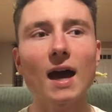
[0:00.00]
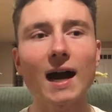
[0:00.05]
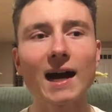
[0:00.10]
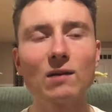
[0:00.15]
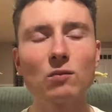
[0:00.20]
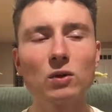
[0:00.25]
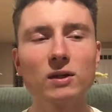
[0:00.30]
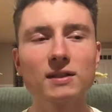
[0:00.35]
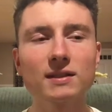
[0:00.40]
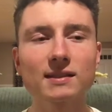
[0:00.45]
I
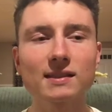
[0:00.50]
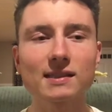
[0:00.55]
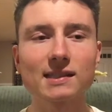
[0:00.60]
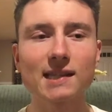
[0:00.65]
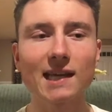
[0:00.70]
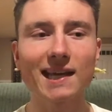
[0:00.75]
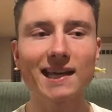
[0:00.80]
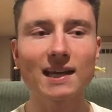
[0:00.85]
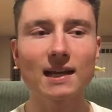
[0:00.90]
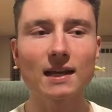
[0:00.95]
wouldn't
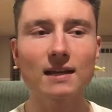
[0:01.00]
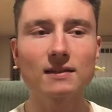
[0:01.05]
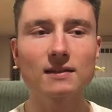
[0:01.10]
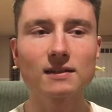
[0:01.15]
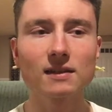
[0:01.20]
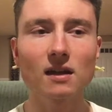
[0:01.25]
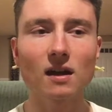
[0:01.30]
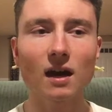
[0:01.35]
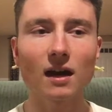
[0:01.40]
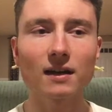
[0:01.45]
say
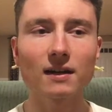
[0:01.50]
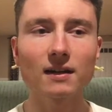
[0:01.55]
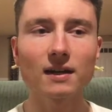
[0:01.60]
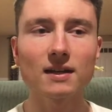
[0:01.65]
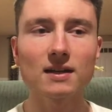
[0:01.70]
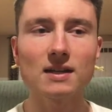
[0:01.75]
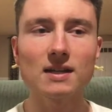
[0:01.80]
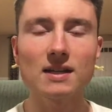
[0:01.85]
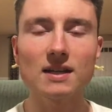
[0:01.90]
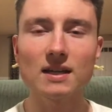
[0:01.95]
it's gotten
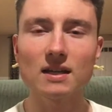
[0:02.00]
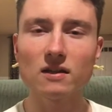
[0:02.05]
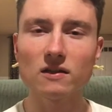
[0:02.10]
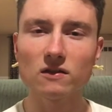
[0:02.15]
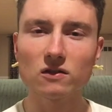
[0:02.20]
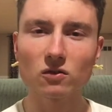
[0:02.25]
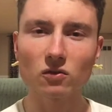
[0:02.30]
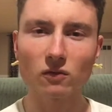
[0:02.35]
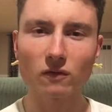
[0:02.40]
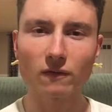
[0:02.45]
any
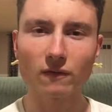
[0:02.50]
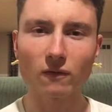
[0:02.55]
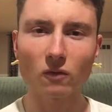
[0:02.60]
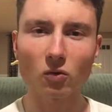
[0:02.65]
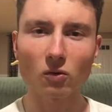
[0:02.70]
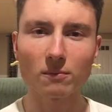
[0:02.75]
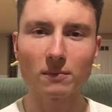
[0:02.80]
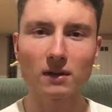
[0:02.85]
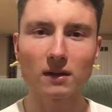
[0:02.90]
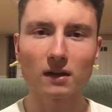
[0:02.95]
easier
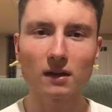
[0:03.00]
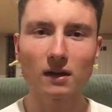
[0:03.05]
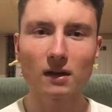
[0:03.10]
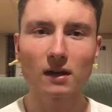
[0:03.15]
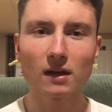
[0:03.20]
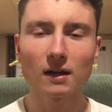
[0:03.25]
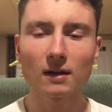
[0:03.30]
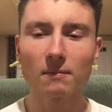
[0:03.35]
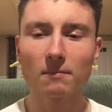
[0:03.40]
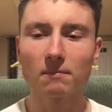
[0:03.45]
for me,
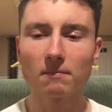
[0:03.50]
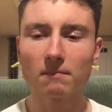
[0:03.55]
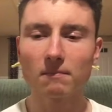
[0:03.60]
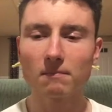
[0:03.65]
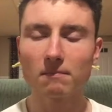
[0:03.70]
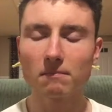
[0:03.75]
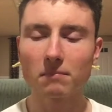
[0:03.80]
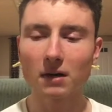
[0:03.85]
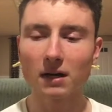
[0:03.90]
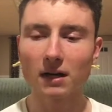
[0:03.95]

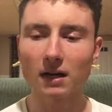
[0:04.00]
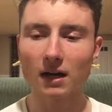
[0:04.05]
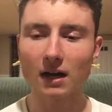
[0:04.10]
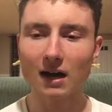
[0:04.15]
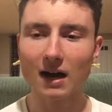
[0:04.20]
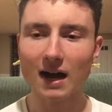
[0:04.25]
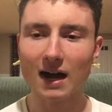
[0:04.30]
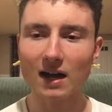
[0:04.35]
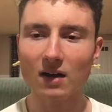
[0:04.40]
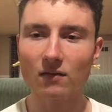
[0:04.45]
but
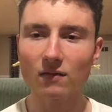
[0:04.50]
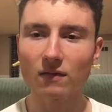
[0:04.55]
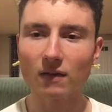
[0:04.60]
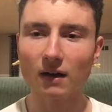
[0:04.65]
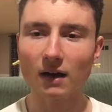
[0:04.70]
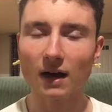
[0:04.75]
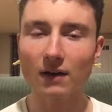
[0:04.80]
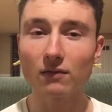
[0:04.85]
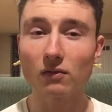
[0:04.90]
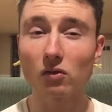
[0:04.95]
I've
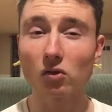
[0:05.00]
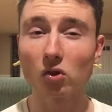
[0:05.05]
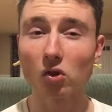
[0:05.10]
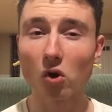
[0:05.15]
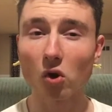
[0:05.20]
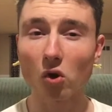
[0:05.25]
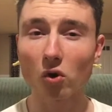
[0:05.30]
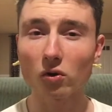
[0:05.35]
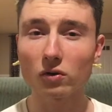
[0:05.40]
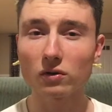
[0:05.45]

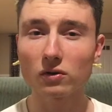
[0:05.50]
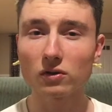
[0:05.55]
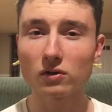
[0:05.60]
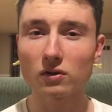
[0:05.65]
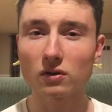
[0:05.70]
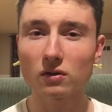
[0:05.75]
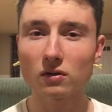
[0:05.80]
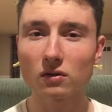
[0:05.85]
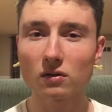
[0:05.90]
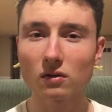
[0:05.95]
learned
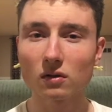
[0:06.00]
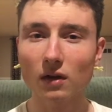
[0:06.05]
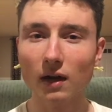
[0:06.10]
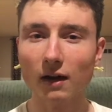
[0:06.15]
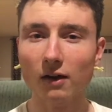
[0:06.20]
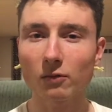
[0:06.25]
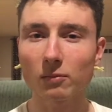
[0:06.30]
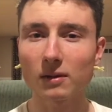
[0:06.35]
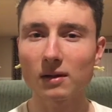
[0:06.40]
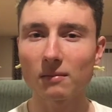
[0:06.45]

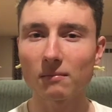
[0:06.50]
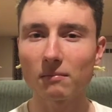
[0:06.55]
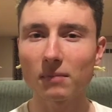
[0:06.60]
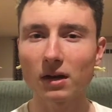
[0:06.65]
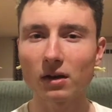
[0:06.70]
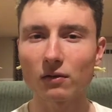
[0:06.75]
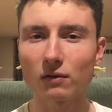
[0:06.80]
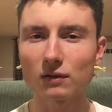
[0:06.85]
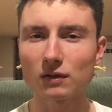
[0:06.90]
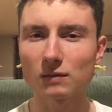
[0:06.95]
how to become
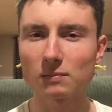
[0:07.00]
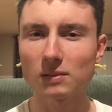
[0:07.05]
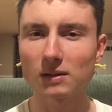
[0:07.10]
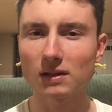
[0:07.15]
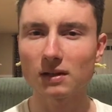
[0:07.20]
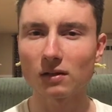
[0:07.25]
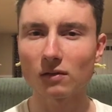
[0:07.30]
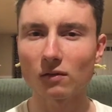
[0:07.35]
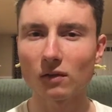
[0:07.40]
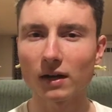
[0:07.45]
better at
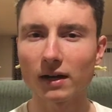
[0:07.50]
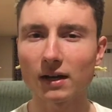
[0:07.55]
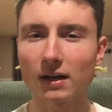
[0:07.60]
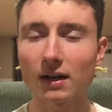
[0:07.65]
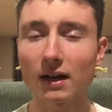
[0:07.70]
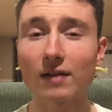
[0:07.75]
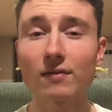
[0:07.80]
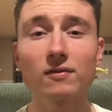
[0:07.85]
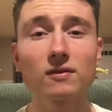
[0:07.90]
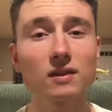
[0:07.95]
speaking, right?
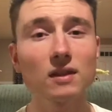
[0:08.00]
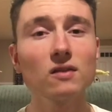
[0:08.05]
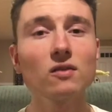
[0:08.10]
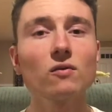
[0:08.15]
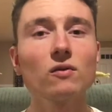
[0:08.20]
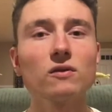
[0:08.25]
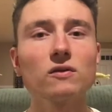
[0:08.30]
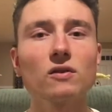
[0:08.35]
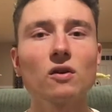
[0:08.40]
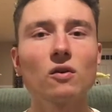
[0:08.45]
And I've seen the
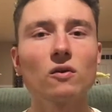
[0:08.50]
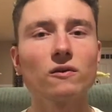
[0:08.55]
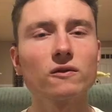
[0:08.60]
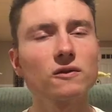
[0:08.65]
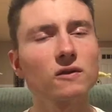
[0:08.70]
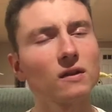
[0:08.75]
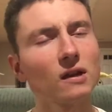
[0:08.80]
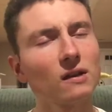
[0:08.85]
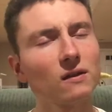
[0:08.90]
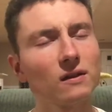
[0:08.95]

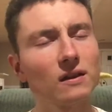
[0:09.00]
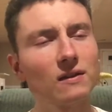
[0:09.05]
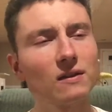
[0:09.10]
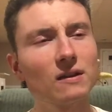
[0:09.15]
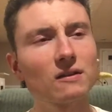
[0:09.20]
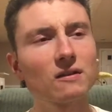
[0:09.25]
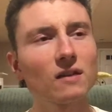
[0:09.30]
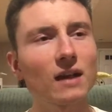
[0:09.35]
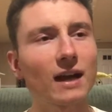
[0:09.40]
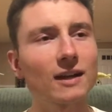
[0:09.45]
results. In
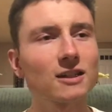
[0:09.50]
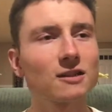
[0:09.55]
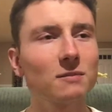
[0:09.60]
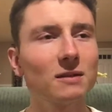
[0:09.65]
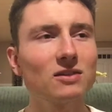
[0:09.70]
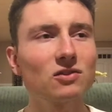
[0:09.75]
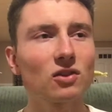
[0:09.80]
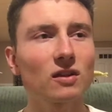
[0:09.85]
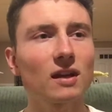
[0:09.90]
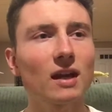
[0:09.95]
this last
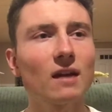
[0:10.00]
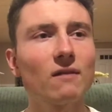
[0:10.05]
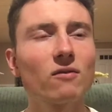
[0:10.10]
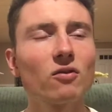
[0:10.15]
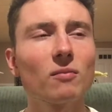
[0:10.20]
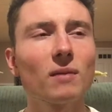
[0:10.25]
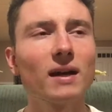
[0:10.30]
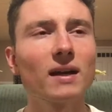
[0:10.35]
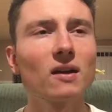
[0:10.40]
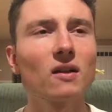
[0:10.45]
speech I gave
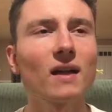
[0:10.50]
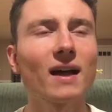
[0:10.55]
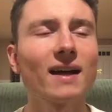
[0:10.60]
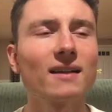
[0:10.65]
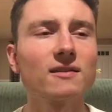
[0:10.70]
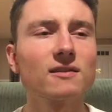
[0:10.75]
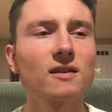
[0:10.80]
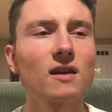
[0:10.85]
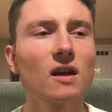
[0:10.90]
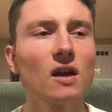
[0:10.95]
for my
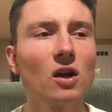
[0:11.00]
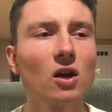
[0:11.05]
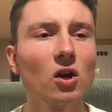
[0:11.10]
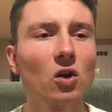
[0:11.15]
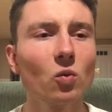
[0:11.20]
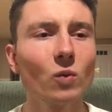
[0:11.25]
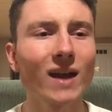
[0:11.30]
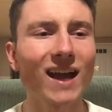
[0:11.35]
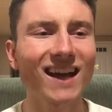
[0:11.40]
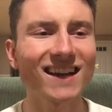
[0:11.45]
class,
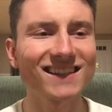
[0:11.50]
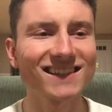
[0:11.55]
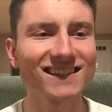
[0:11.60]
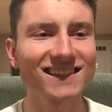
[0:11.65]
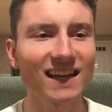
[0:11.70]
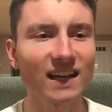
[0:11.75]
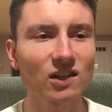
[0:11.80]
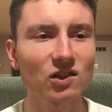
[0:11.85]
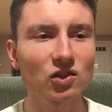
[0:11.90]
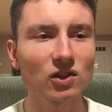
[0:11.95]
we had a
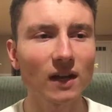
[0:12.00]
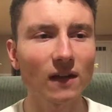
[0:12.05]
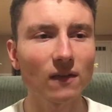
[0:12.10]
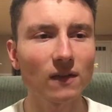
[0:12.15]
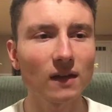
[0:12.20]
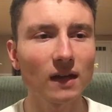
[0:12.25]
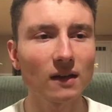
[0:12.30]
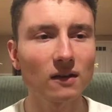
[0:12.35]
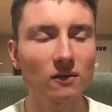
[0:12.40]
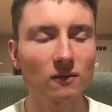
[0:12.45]
section at
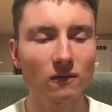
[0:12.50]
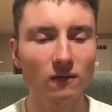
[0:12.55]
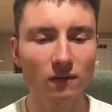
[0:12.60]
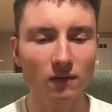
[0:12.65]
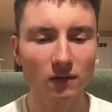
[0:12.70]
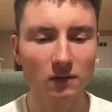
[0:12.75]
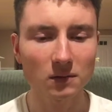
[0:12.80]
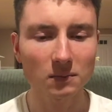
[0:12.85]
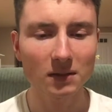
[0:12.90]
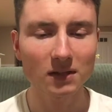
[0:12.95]
the end
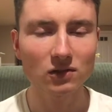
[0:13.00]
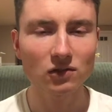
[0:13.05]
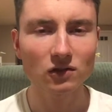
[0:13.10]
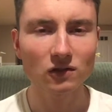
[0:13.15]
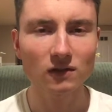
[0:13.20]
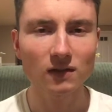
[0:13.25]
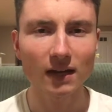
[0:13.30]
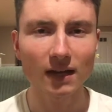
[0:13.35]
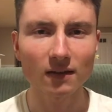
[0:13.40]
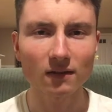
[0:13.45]
of the
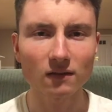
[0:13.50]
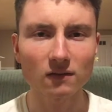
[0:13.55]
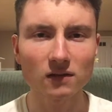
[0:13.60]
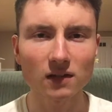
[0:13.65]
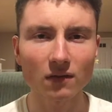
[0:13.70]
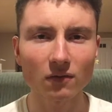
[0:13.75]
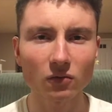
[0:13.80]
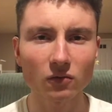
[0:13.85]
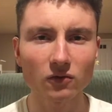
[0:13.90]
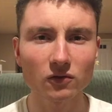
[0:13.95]
speeches that
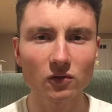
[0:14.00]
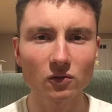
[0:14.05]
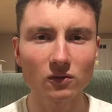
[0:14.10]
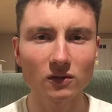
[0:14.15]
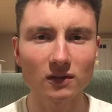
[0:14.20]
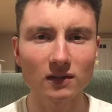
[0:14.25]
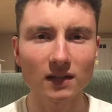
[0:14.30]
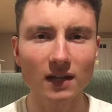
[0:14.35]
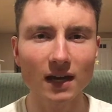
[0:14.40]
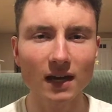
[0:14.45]
several
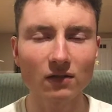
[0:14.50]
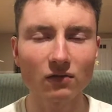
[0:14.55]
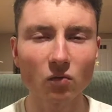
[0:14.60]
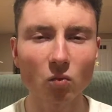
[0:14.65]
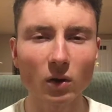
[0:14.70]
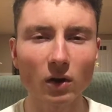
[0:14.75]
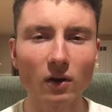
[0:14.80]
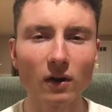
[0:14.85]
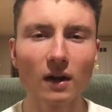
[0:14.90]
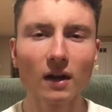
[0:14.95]
students gave
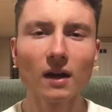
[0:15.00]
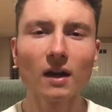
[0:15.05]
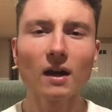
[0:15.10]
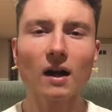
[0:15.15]
where